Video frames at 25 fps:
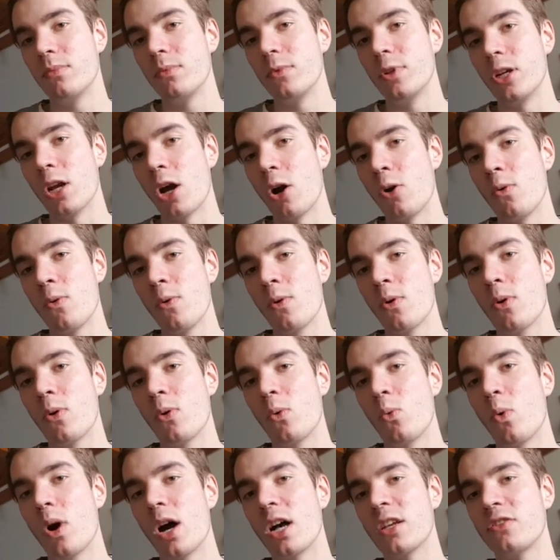you know,
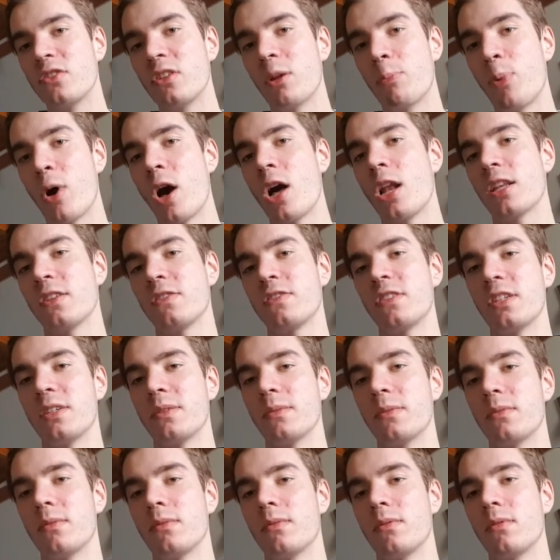was the policy.
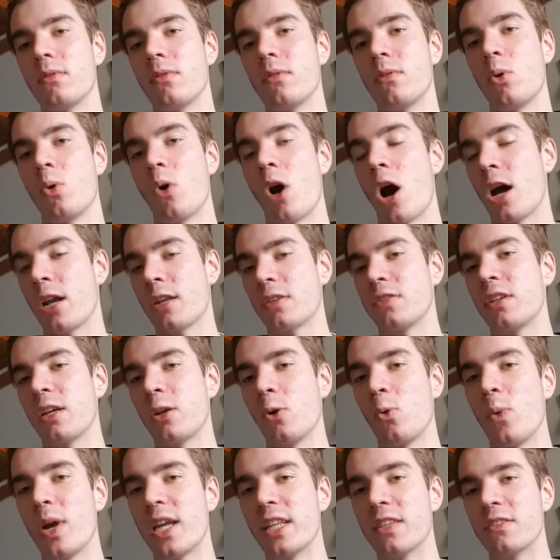How to say
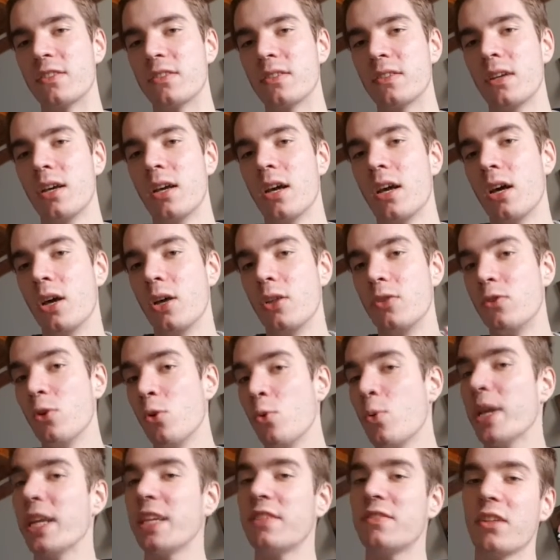the wins. 2
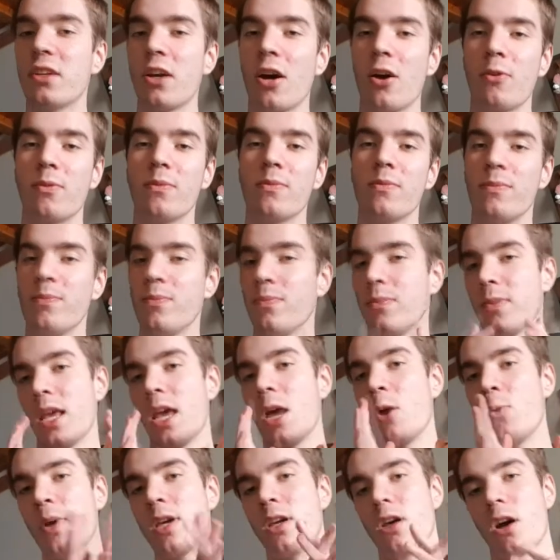weeks ago.
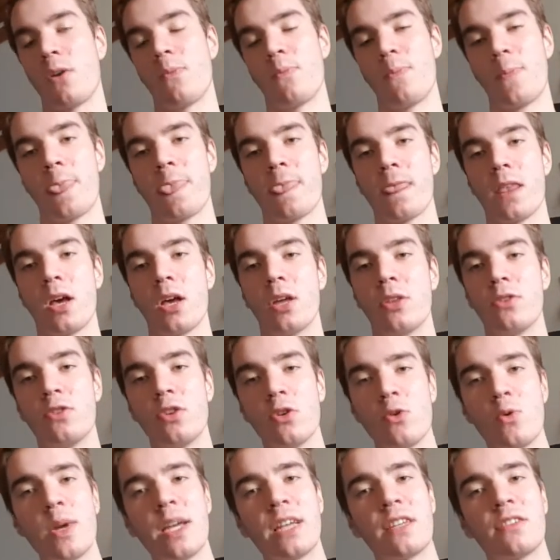Here we go.
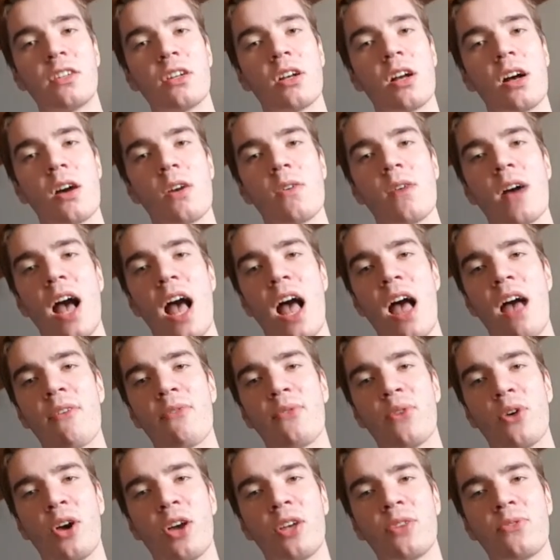2 weeks ago,
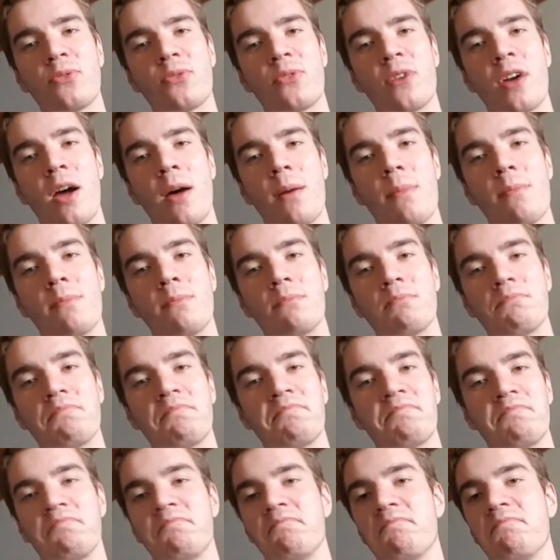I've heard from
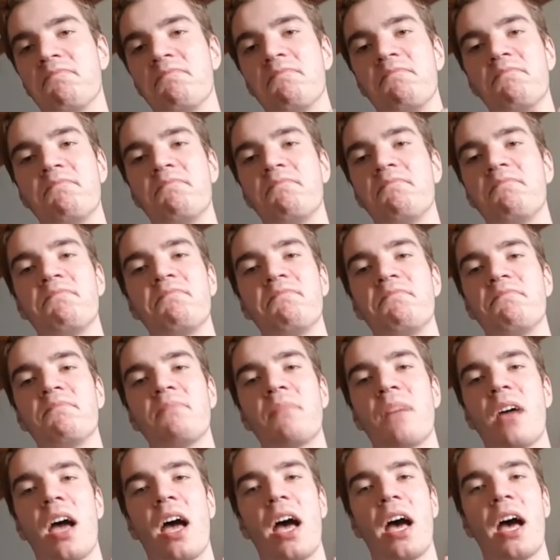
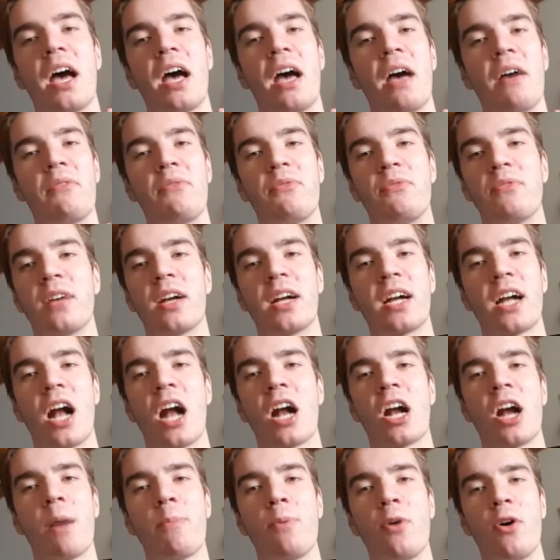a
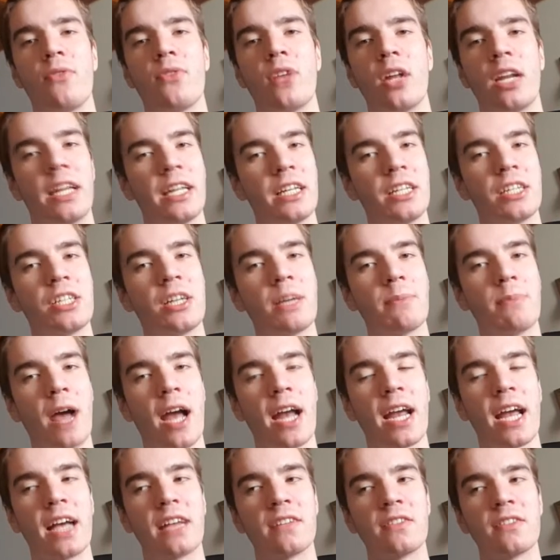couple of the leadership,
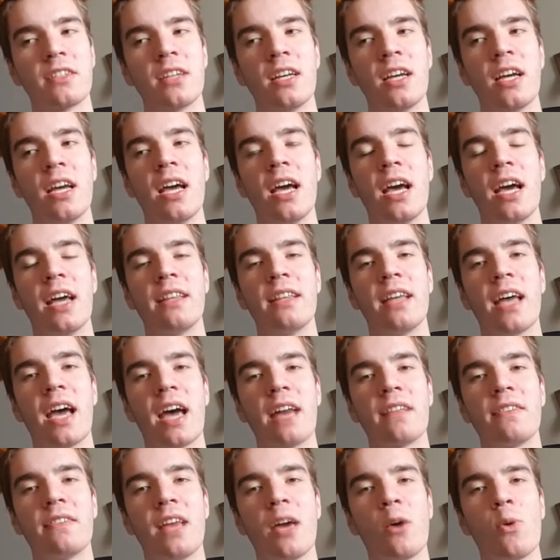I guess,
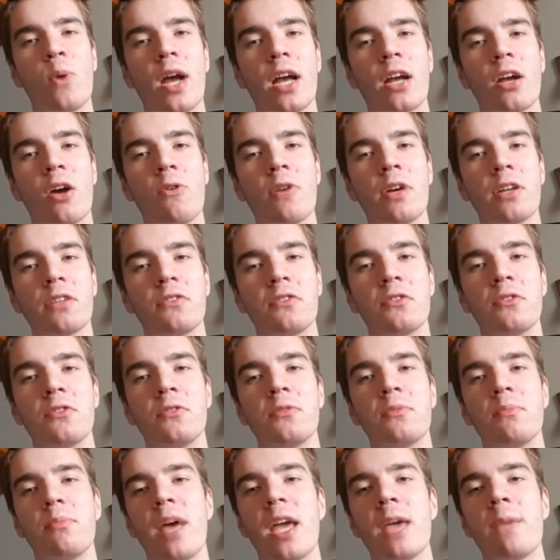that they were going
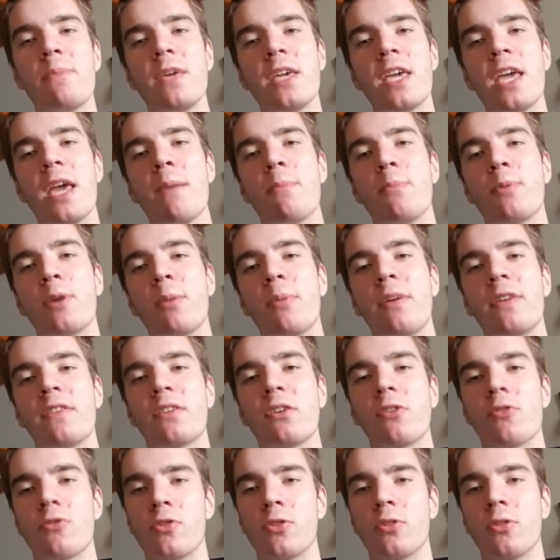to maybe implement
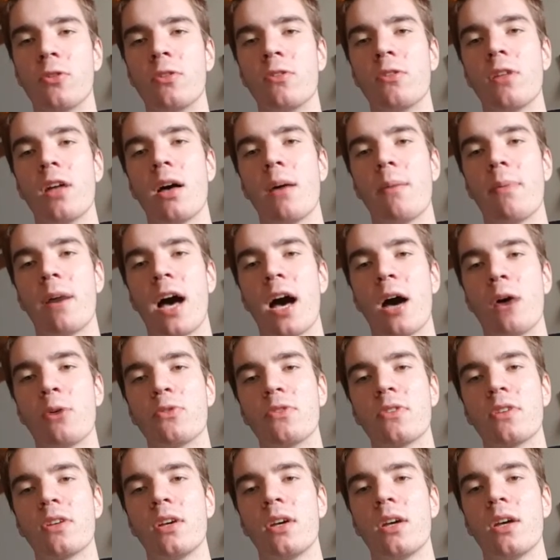a rule
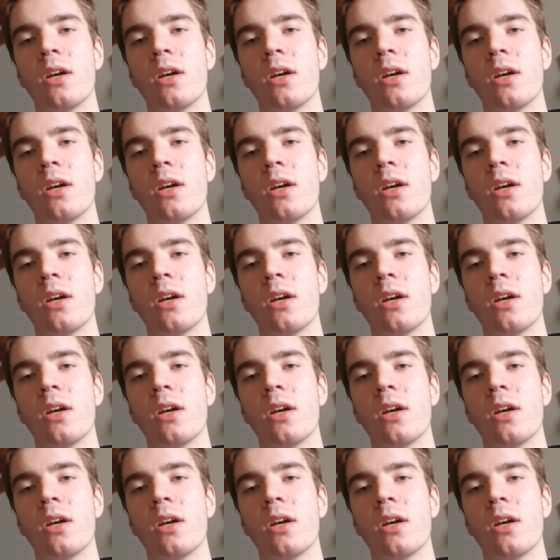about